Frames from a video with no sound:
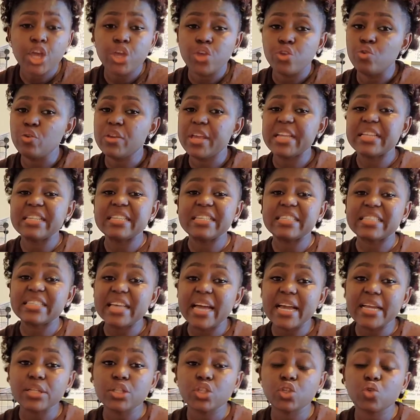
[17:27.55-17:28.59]
you can
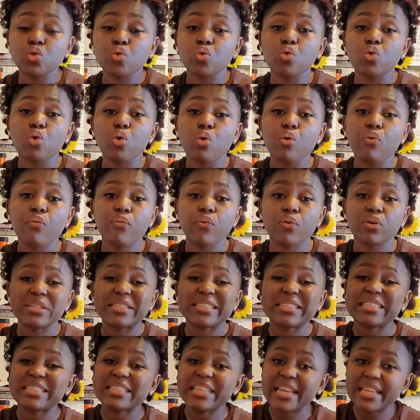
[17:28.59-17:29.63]
decide to go for a
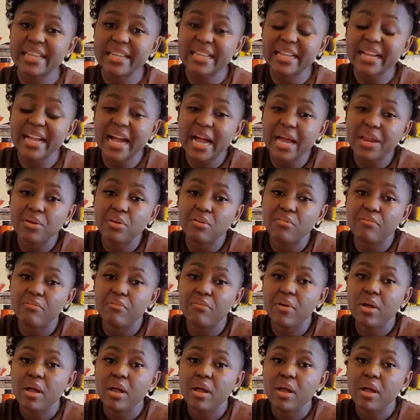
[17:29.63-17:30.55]
certain kind of